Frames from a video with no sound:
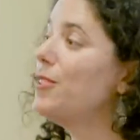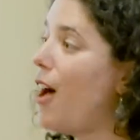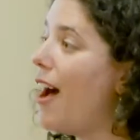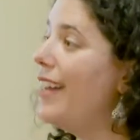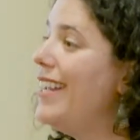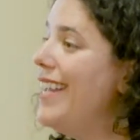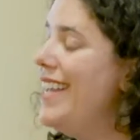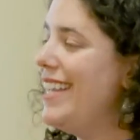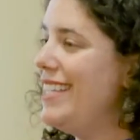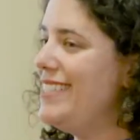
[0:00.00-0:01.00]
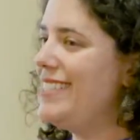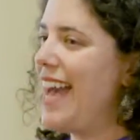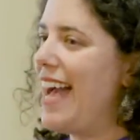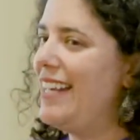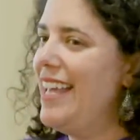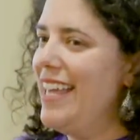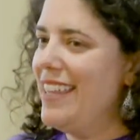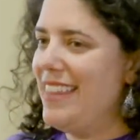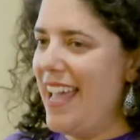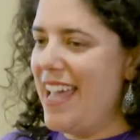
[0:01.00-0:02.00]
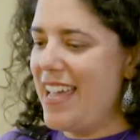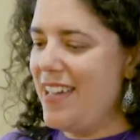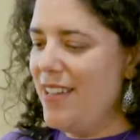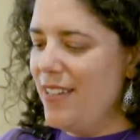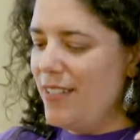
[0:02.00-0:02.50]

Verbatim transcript: a lot, is that they